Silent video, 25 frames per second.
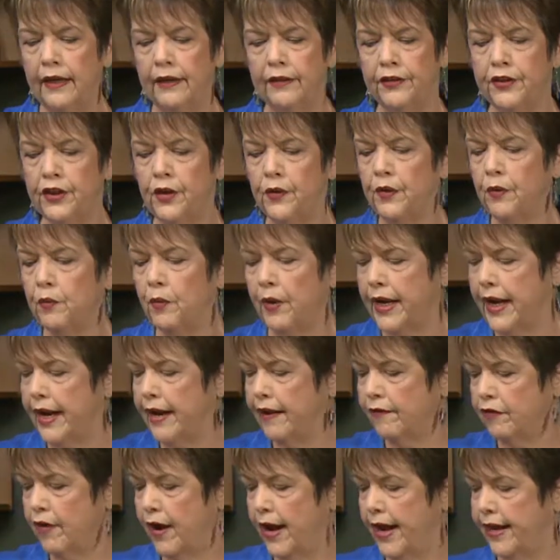doing
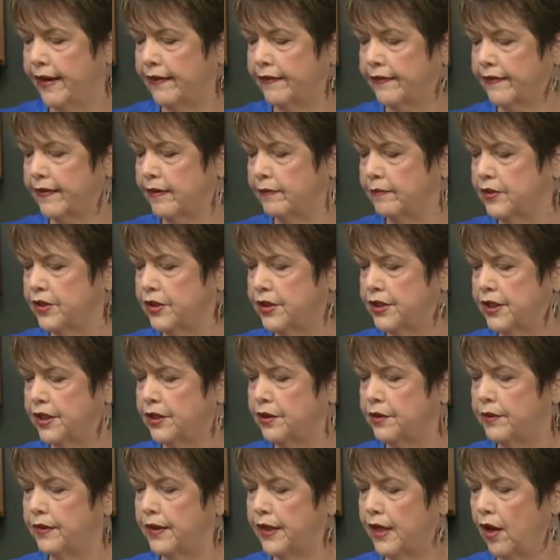whatever I ask them to
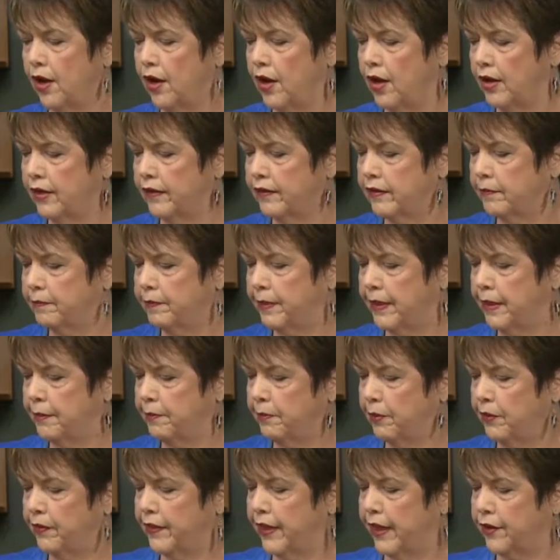do, and then all of the
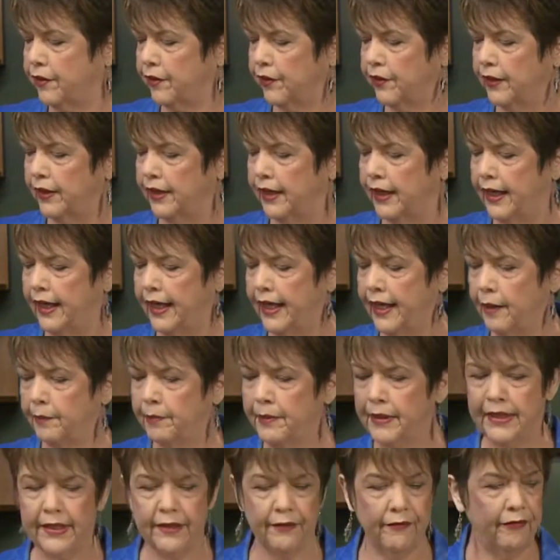people that are
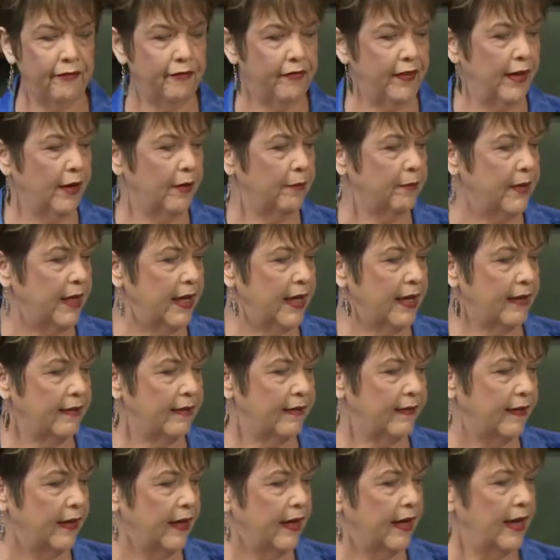helping to film
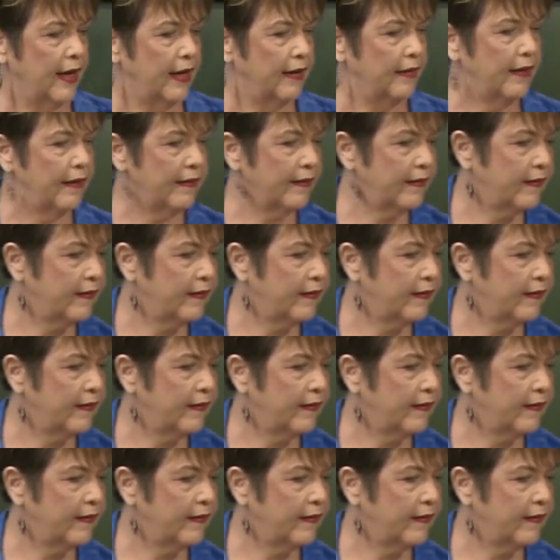this. This